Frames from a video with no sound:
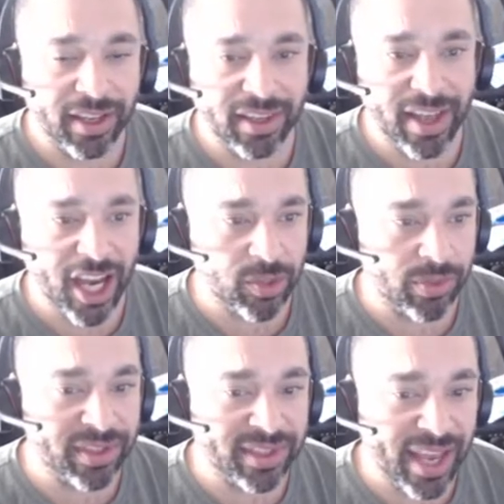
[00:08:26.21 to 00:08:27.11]
the
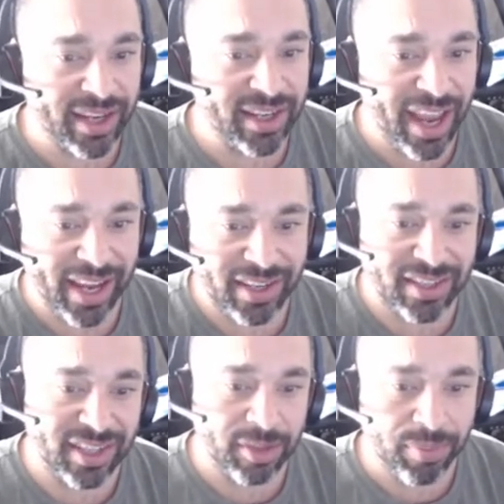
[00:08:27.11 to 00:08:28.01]
actual set
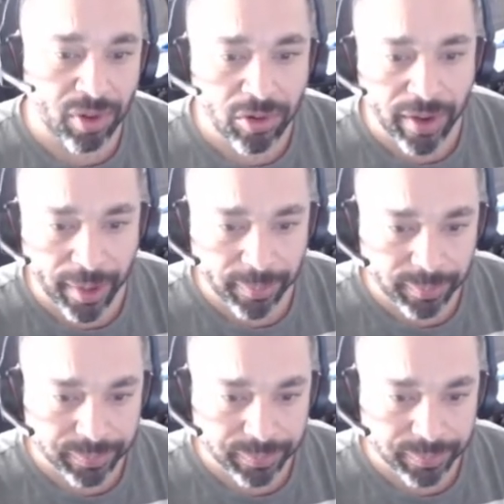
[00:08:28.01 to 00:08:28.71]
HC program.